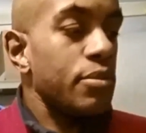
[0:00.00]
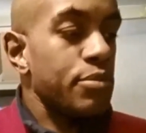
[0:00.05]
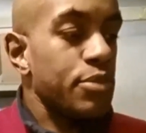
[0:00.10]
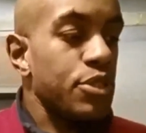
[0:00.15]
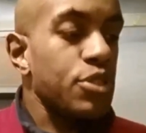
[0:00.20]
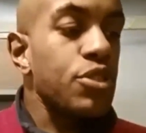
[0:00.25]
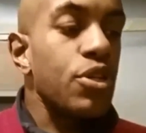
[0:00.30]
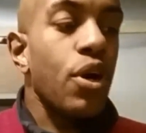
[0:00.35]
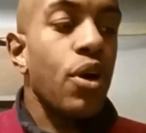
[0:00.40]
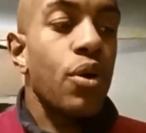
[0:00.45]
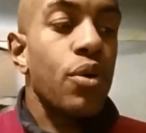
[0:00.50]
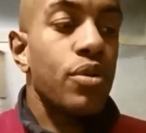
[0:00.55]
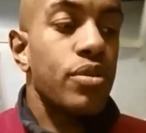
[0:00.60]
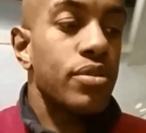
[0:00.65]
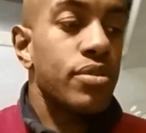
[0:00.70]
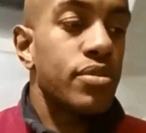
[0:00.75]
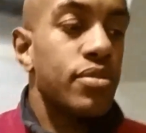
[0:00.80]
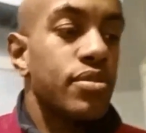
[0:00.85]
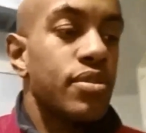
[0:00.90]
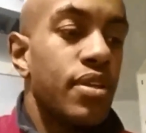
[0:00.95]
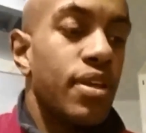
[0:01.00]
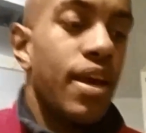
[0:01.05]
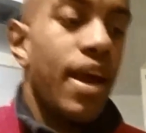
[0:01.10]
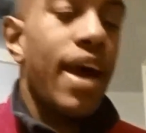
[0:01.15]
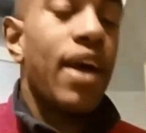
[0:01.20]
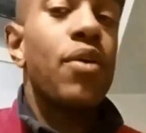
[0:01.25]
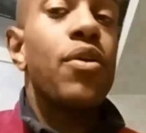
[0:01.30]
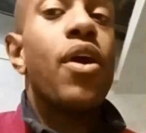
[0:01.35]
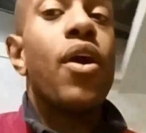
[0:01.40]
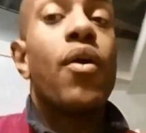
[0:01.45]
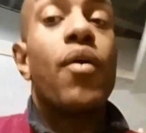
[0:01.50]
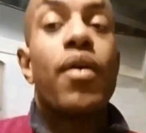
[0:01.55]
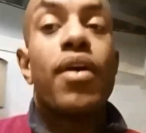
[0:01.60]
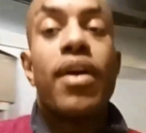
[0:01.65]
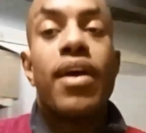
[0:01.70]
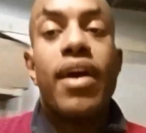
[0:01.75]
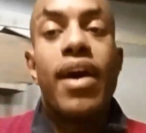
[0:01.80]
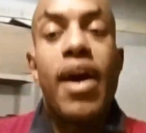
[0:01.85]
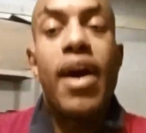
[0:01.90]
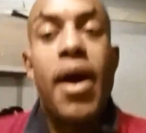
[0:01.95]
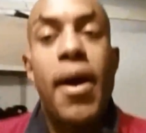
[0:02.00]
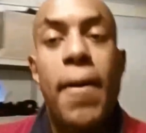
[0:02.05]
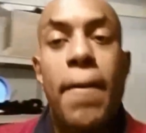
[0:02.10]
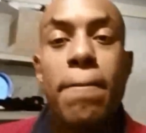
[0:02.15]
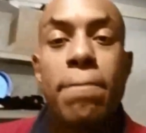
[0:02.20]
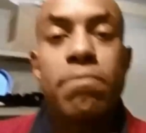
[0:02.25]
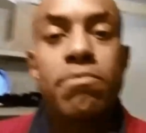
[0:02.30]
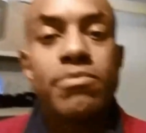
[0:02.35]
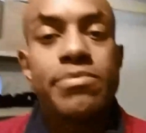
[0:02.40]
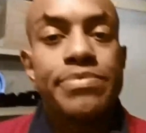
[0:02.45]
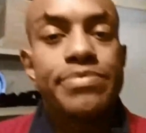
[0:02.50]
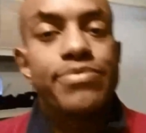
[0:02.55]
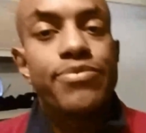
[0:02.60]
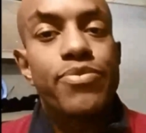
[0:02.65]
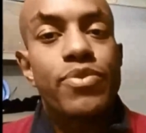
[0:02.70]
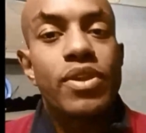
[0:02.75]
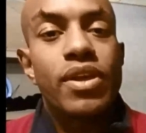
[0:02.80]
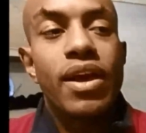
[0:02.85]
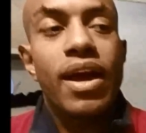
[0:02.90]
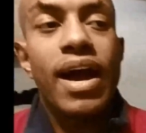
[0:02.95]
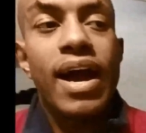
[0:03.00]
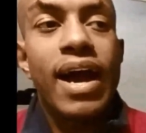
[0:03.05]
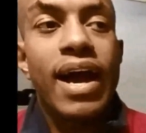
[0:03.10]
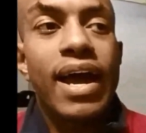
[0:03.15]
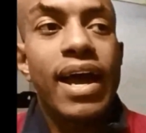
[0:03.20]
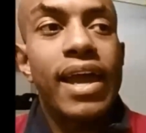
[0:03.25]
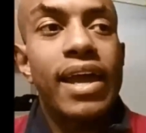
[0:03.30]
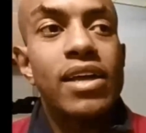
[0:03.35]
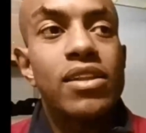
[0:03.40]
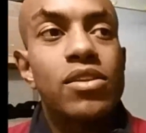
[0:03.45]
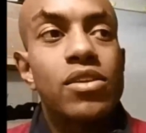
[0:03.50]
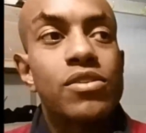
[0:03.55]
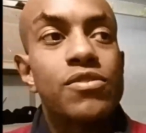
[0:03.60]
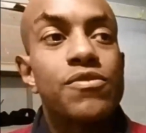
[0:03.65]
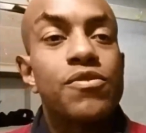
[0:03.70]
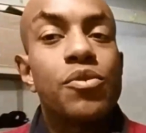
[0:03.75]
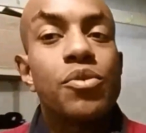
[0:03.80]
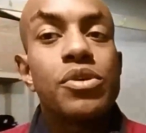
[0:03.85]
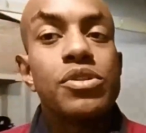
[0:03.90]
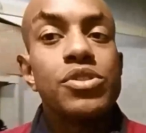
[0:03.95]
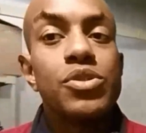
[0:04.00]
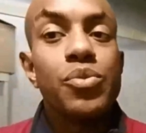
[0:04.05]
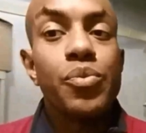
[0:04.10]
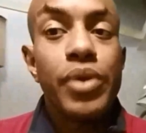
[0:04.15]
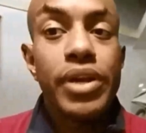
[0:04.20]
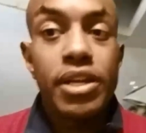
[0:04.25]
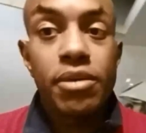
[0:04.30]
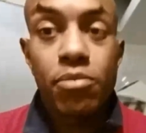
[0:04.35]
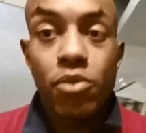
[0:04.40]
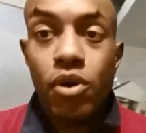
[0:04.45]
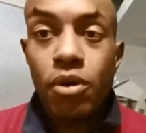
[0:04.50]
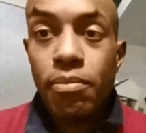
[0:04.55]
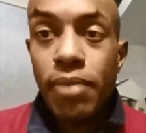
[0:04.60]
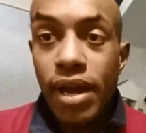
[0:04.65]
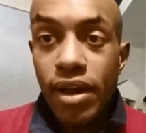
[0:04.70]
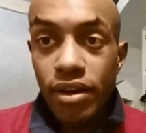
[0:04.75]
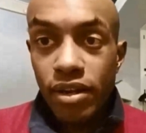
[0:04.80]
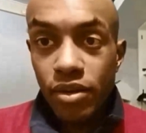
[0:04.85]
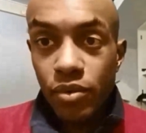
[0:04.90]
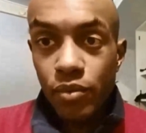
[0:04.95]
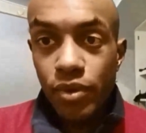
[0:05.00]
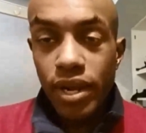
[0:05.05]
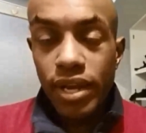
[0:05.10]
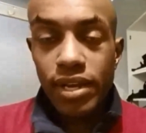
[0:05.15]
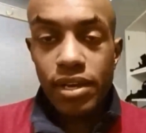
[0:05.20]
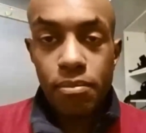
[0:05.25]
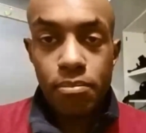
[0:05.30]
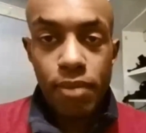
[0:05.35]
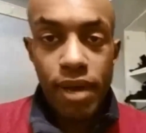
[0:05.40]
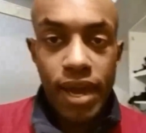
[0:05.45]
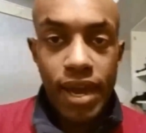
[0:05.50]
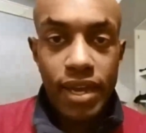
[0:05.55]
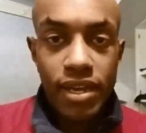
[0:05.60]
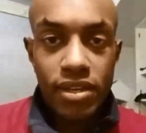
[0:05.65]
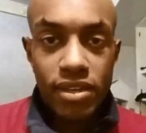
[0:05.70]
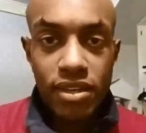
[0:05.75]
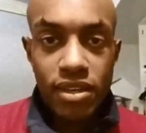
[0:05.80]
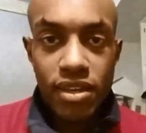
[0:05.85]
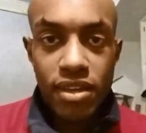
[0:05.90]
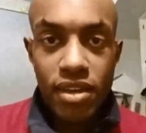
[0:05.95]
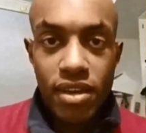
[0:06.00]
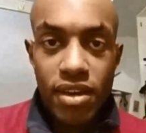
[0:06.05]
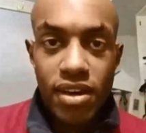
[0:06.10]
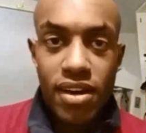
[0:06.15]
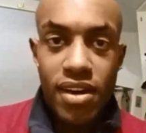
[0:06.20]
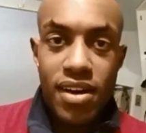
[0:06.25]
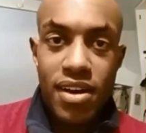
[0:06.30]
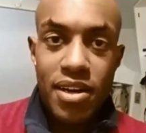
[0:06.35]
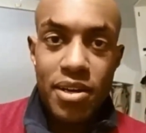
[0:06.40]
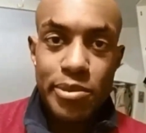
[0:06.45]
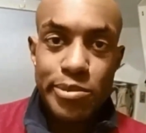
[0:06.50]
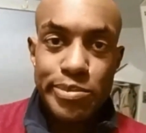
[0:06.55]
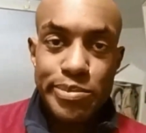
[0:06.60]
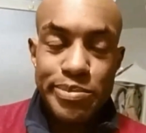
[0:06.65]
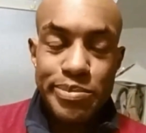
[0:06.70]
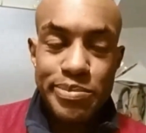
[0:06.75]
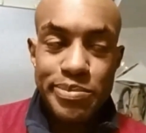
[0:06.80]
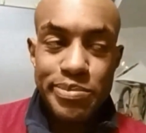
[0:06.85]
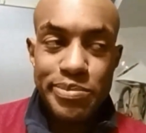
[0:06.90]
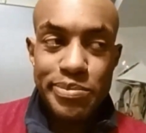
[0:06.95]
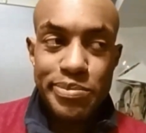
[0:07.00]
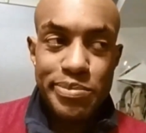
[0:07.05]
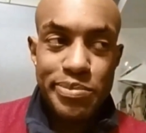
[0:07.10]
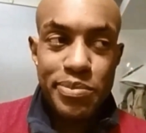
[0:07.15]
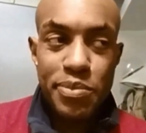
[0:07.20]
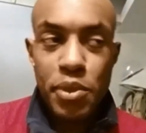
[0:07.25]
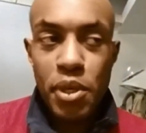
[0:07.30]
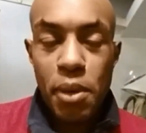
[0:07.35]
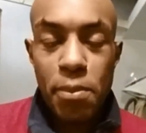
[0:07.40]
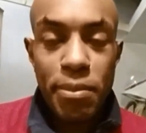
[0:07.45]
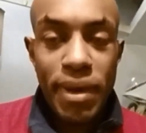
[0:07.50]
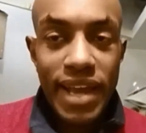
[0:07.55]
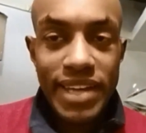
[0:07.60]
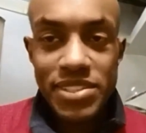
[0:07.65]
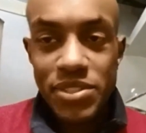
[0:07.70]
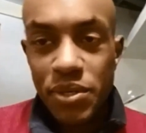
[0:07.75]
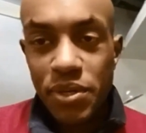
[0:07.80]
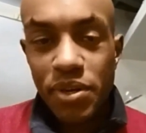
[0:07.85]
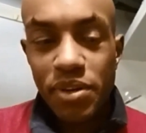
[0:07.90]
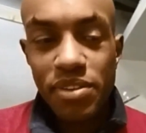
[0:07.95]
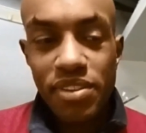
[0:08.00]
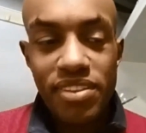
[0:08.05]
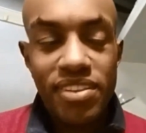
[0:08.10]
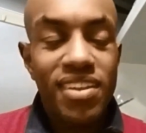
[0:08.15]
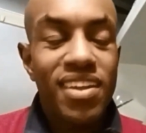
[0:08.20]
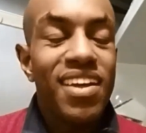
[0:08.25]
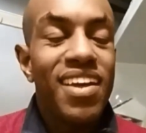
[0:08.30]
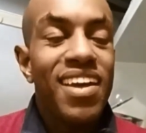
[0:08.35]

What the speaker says: So, I don't know. I look forward to reading more about it when I come back to Earth.